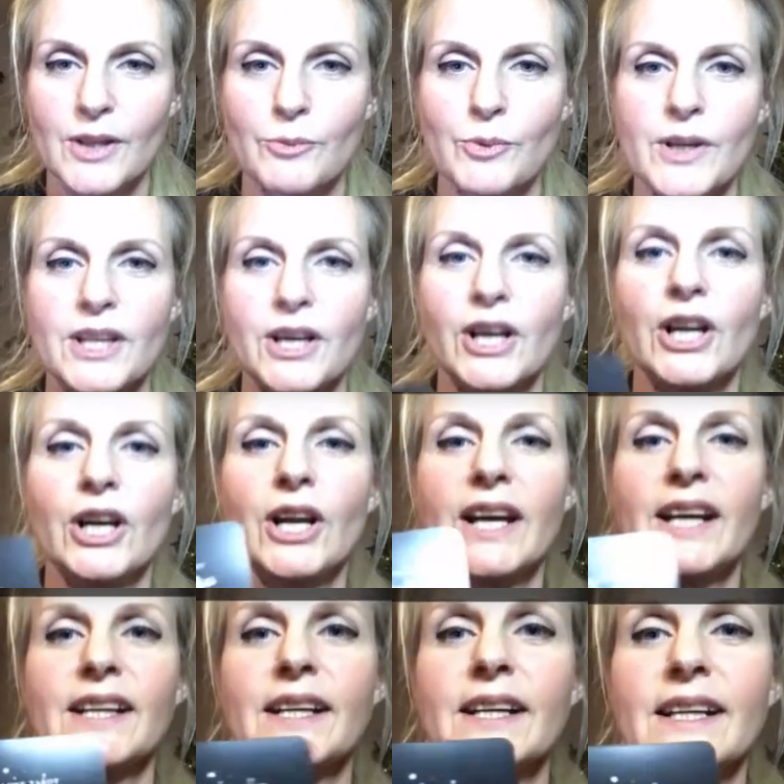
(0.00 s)

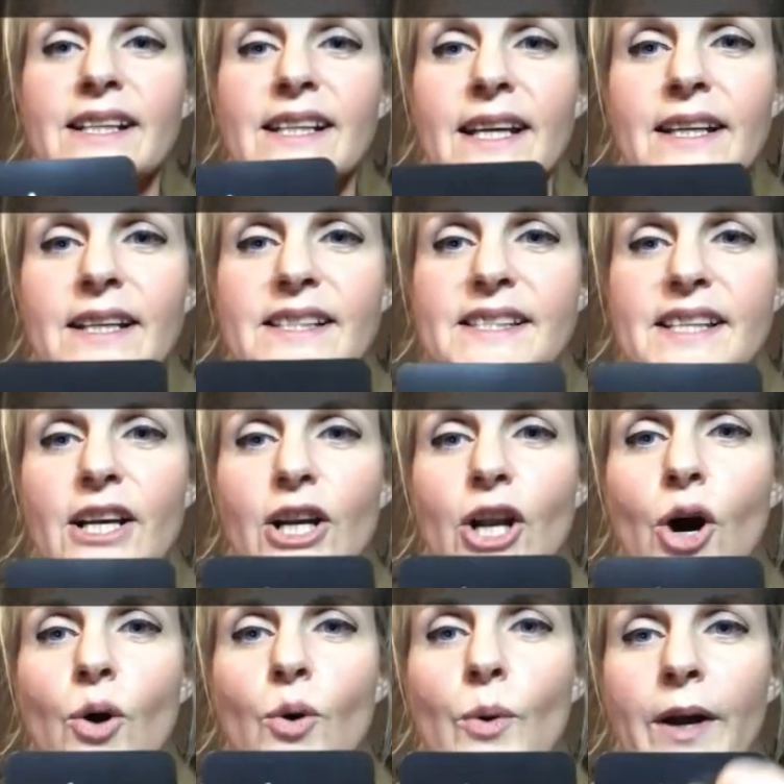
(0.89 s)
and it's
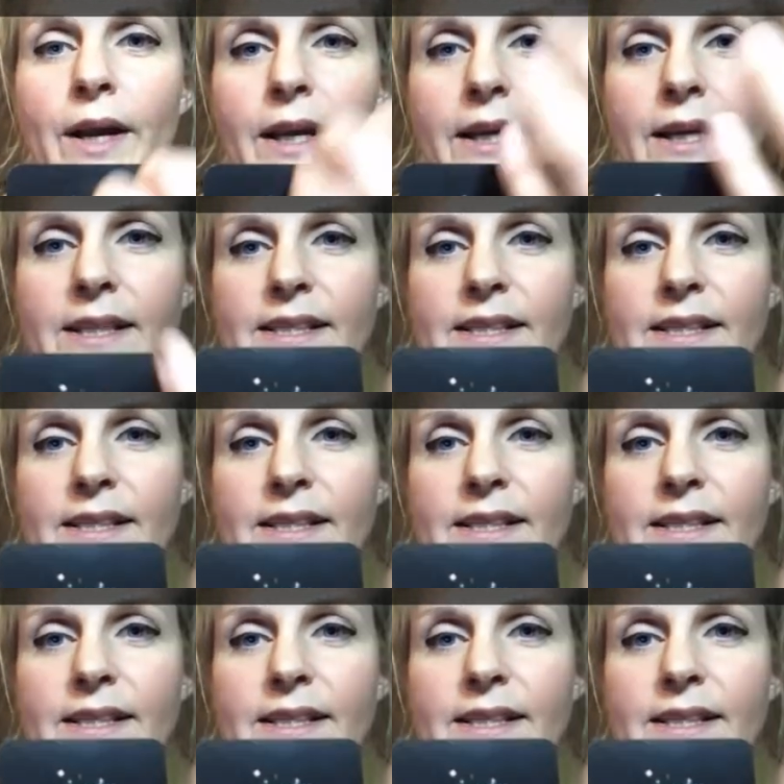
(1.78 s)
glowing.